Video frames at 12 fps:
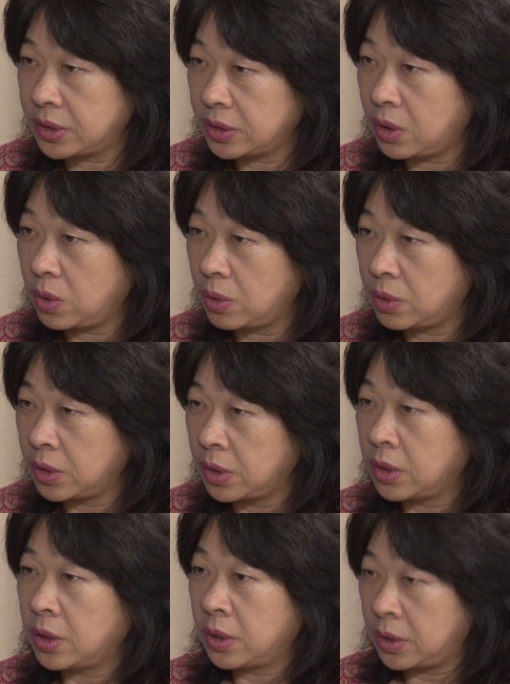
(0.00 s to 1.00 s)
So
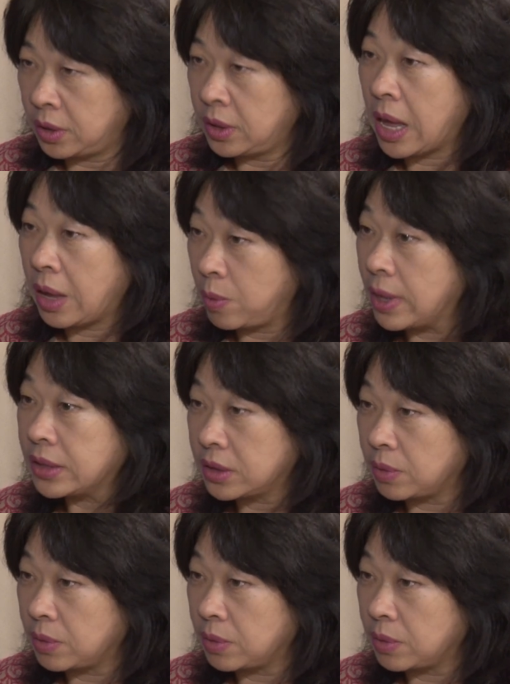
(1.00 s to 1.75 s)
that was